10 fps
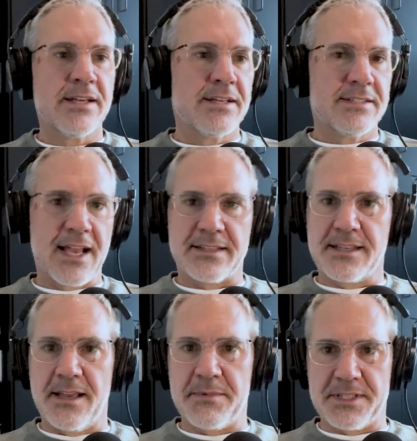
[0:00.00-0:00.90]
Tax
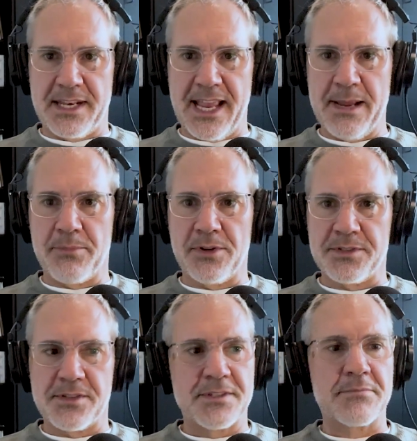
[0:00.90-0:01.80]
time is in April,
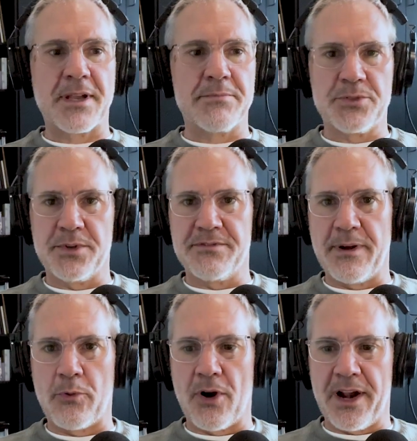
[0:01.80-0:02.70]
so sometime between
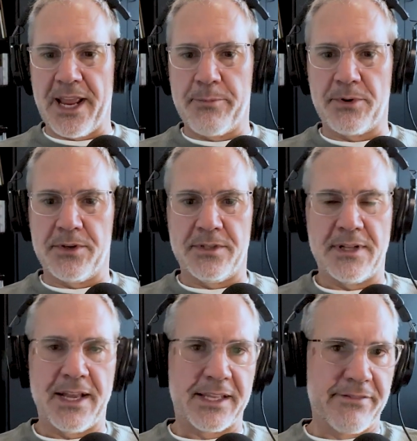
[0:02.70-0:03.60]
February and April,
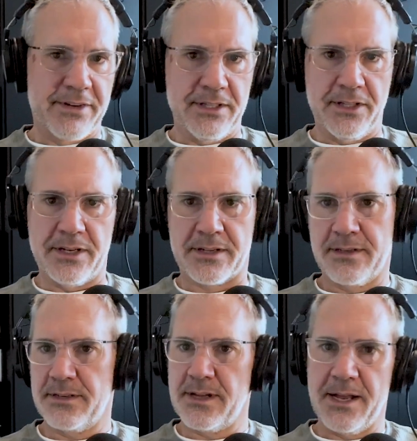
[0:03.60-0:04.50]
I give it a look,
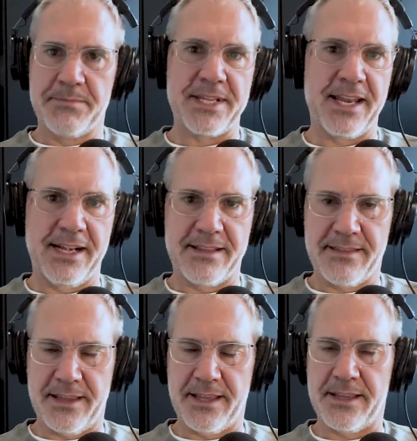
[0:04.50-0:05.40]
update
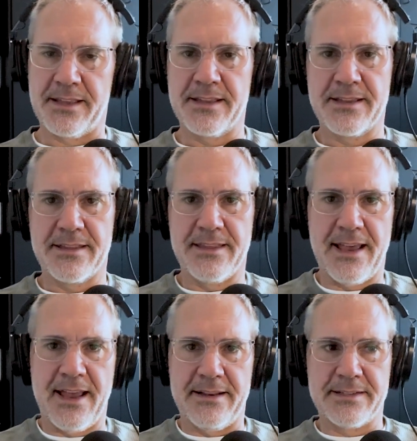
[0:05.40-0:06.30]
anything
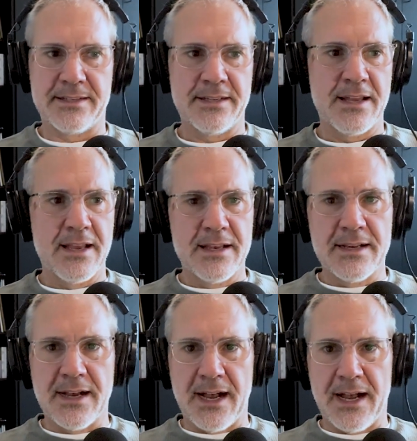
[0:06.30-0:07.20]
that
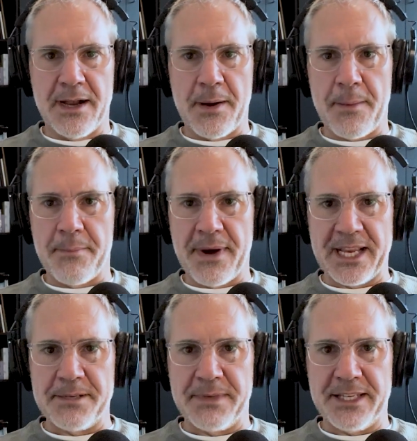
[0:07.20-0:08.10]

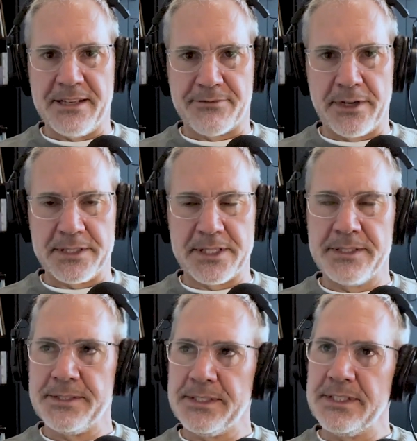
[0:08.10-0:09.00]
might be different,
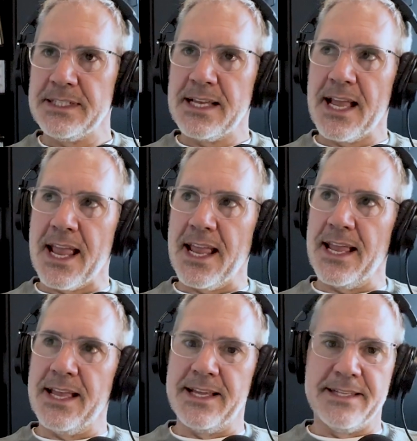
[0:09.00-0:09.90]

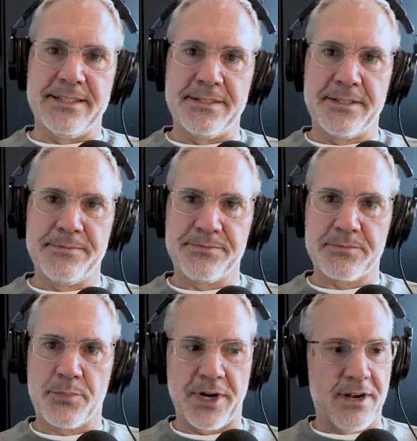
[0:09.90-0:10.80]
and
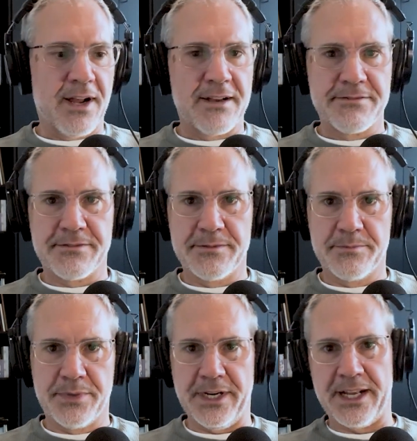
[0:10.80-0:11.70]
print it off,
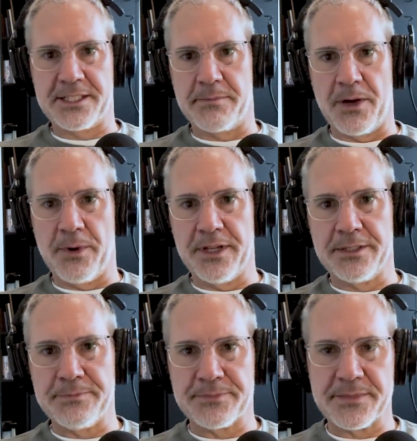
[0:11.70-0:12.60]
put it next to my
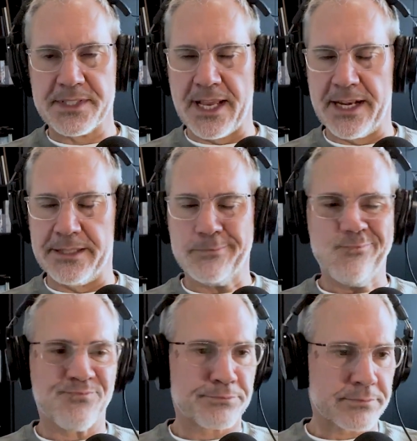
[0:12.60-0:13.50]
will, sign it,
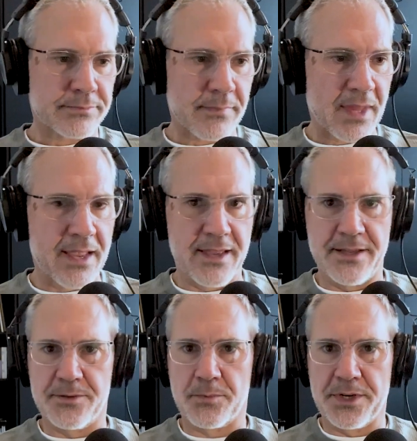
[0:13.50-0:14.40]

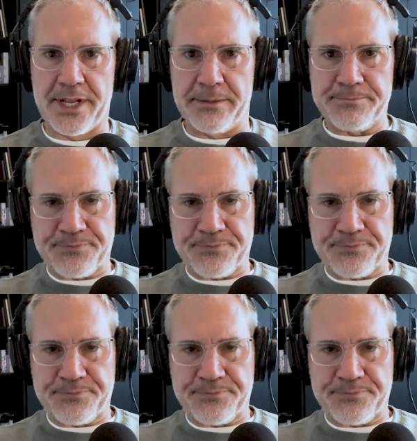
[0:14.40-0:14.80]
and we're done.